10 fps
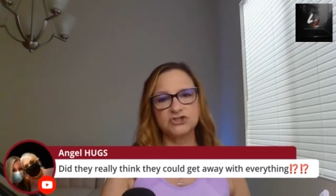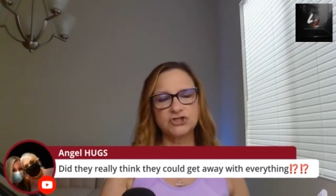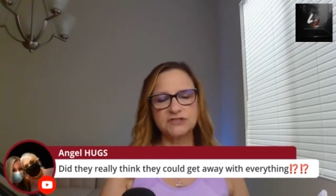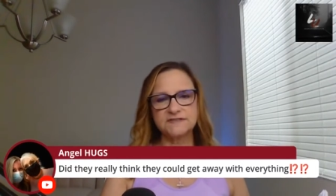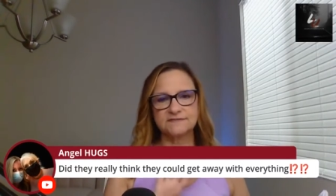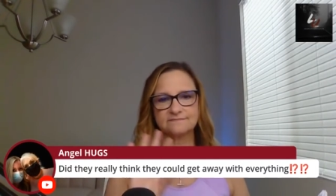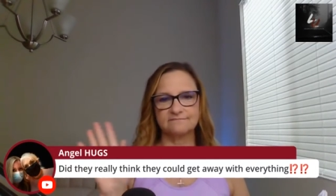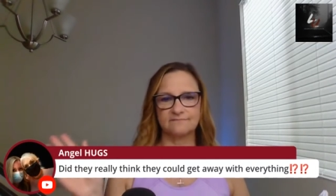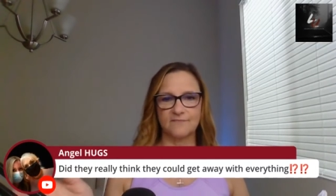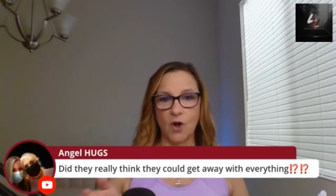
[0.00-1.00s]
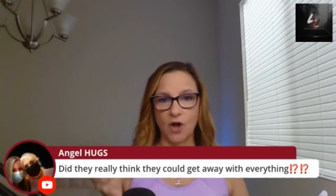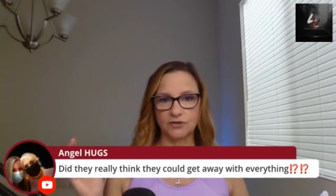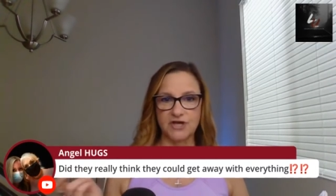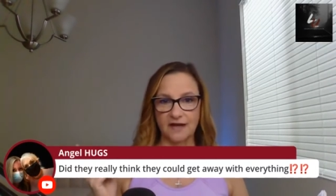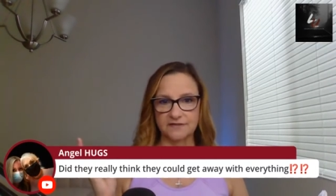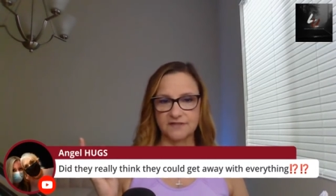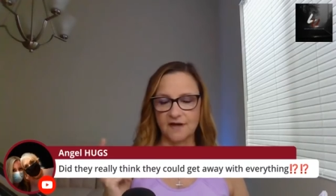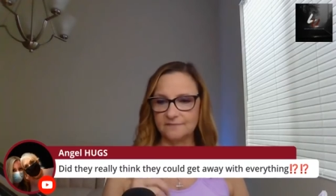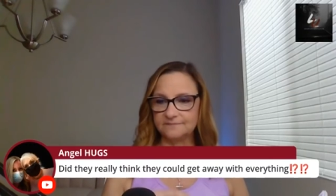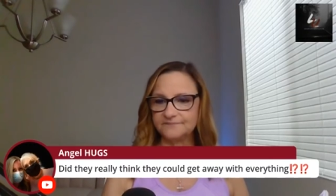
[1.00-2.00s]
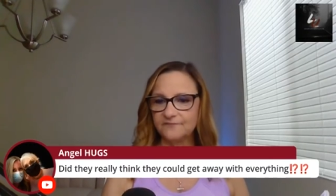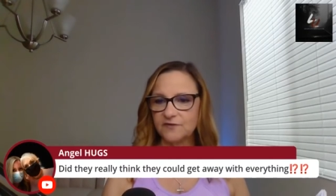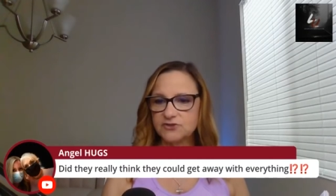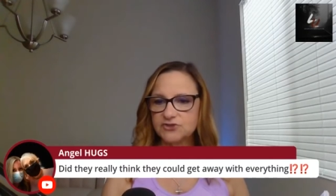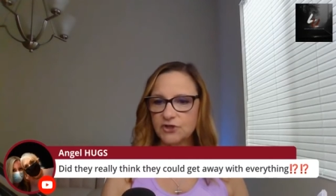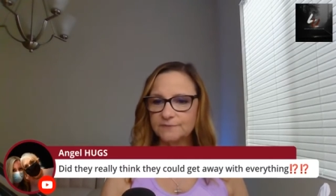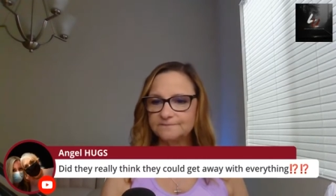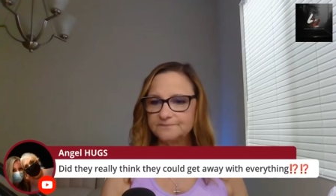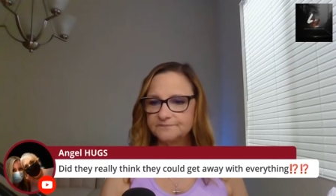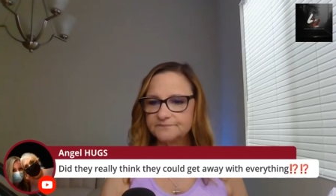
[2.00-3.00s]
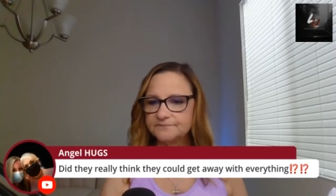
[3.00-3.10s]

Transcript: she's all jacked up for sure.